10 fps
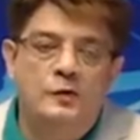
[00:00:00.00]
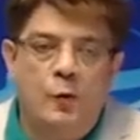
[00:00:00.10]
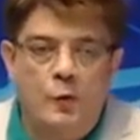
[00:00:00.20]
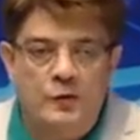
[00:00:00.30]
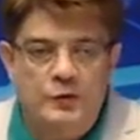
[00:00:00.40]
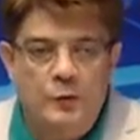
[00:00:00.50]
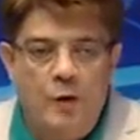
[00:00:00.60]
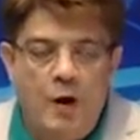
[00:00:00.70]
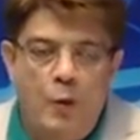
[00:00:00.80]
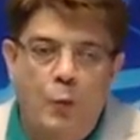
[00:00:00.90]
log on to
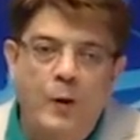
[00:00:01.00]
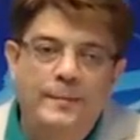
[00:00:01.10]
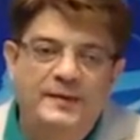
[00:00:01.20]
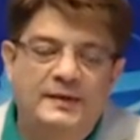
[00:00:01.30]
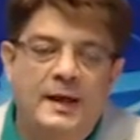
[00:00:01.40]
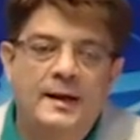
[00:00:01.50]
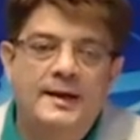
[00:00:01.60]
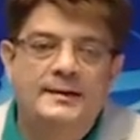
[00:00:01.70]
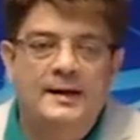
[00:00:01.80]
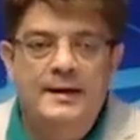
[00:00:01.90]
our
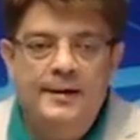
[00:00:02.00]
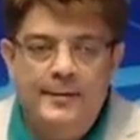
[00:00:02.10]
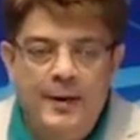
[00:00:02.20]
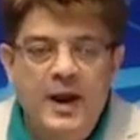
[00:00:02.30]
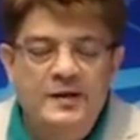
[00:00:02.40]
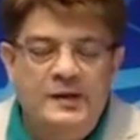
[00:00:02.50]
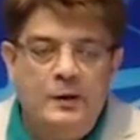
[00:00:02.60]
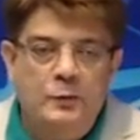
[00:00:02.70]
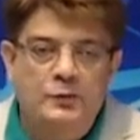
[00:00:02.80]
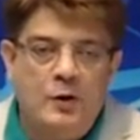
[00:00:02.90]
website,
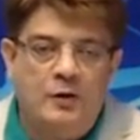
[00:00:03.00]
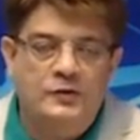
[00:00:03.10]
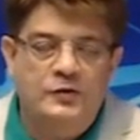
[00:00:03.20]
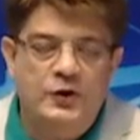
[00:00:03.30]
radio.gov.pk.